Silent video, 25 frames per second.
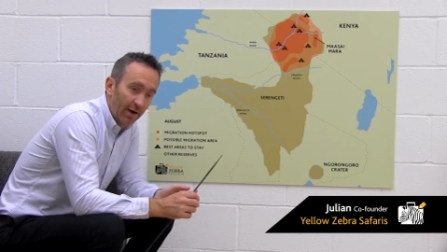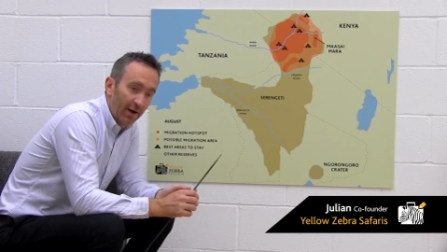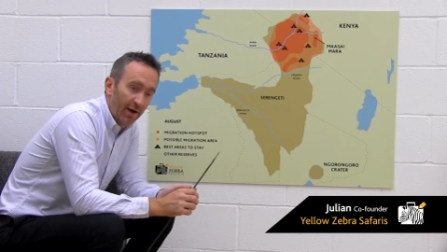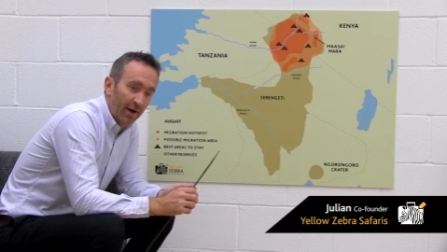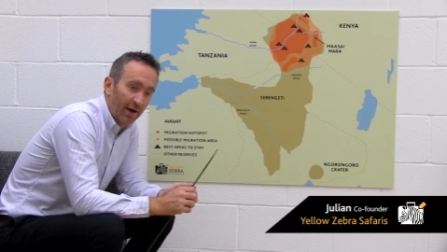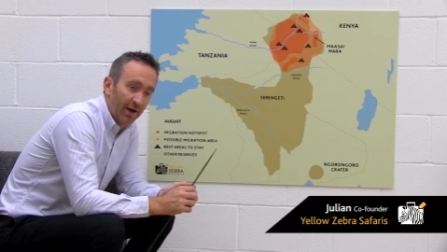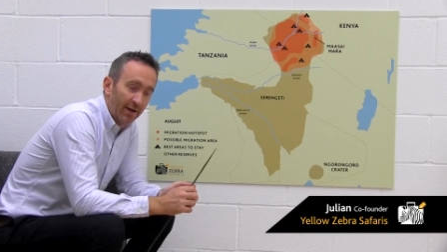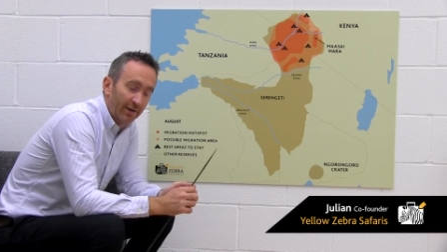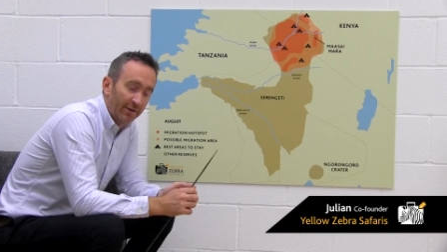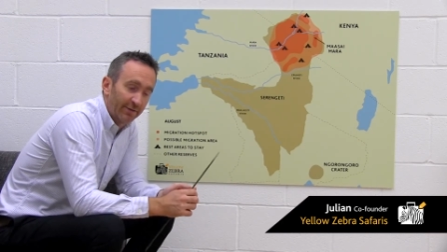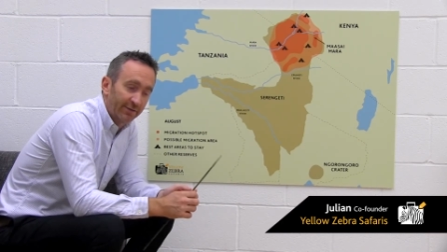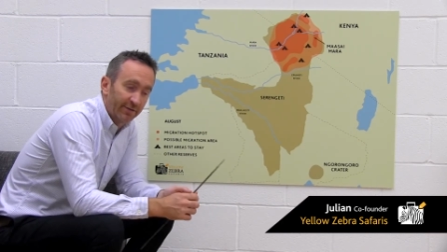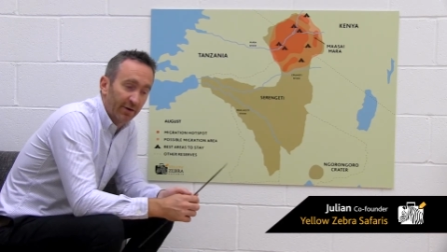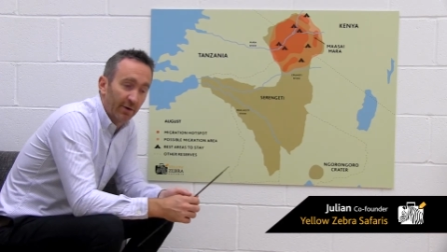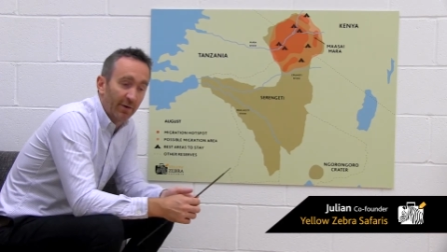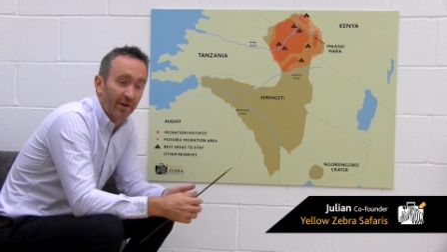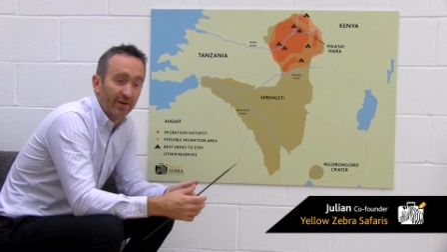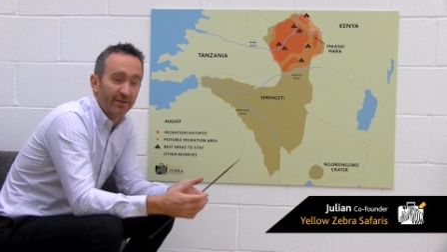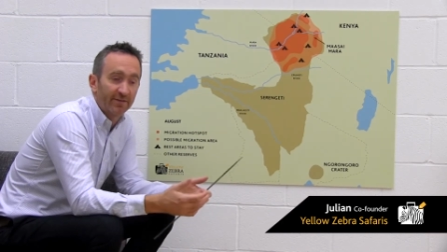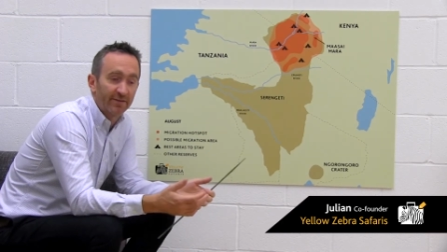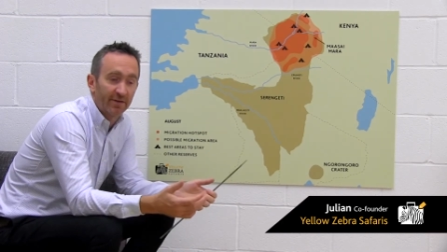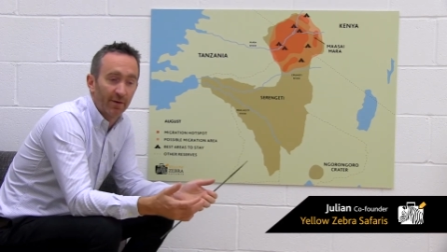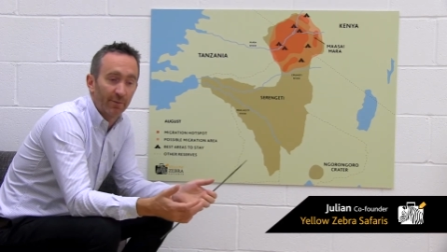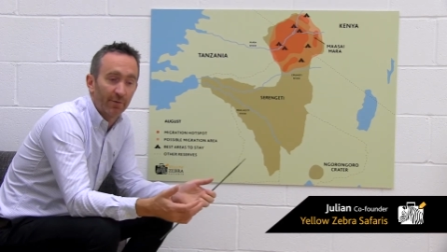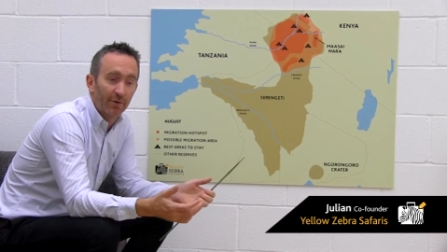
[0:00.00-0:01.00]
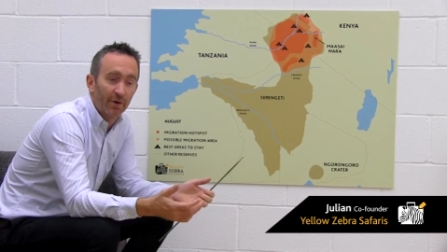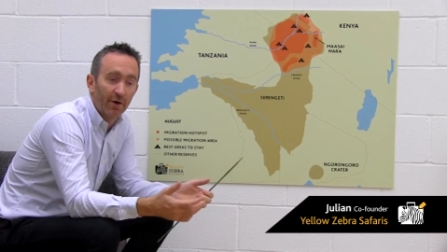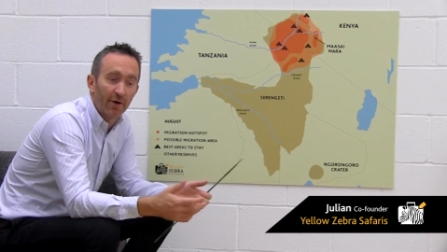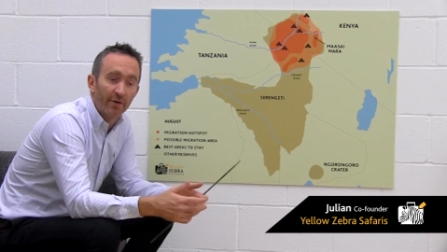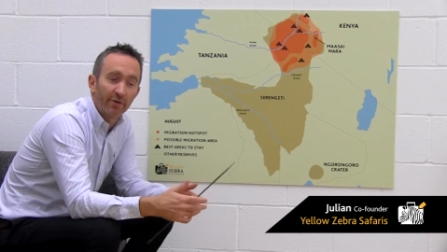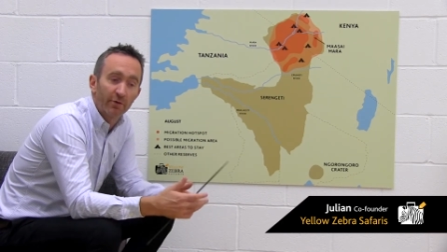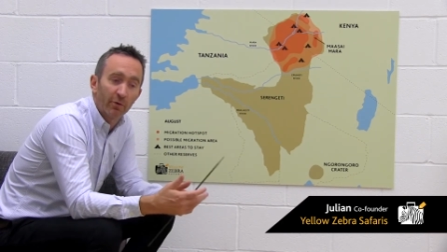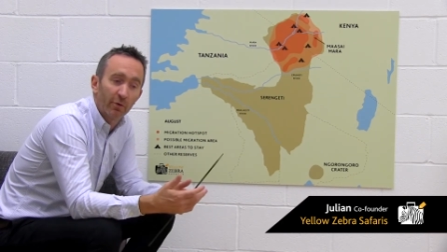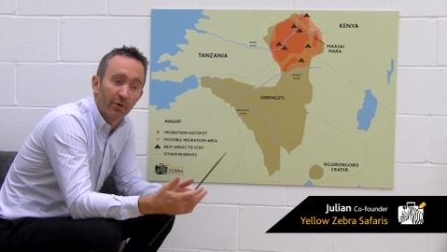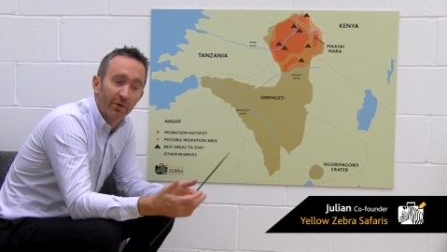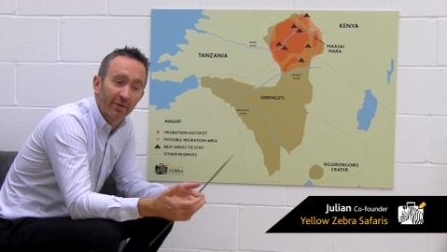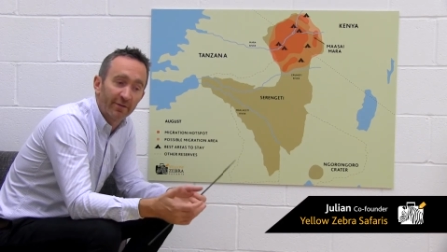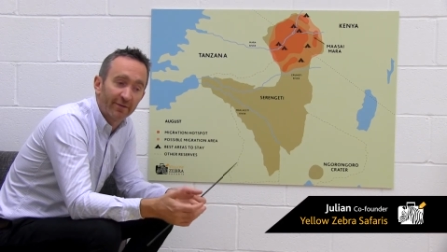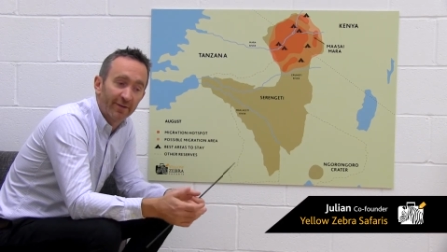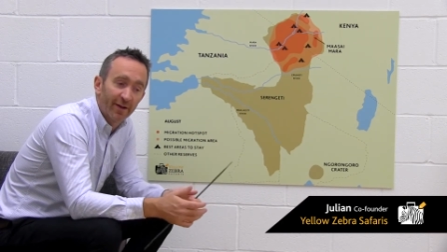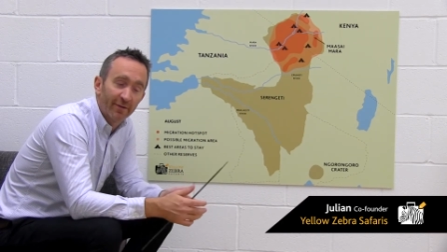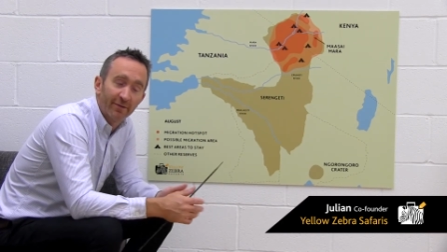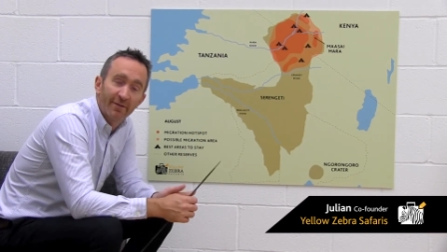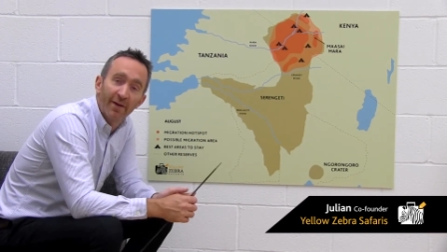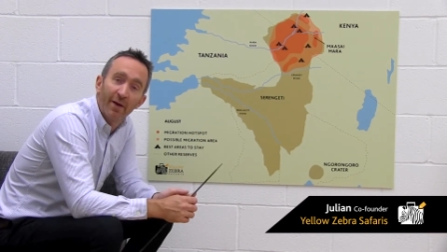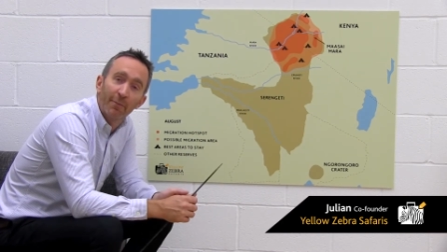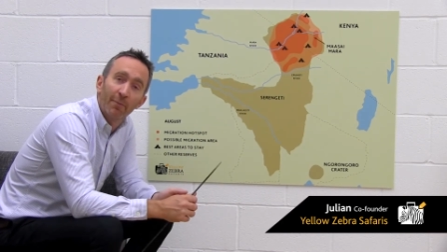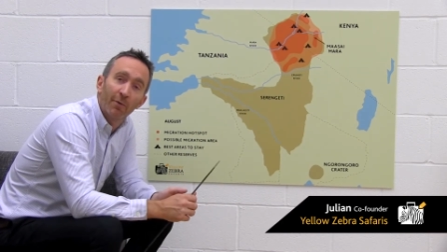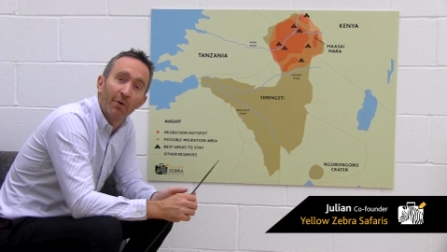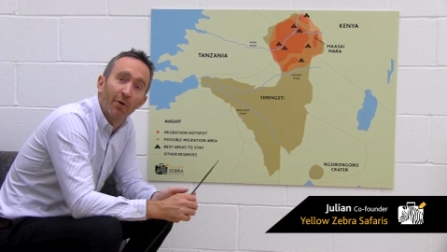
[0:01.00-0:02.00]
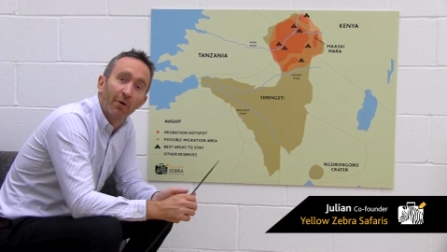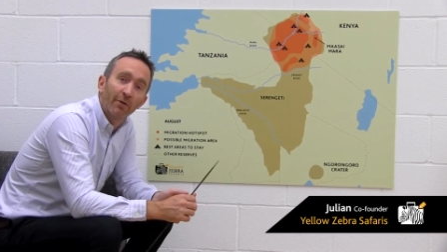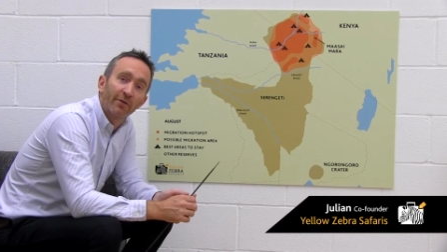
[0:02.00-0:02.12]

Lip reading: So I'd summarise August, September,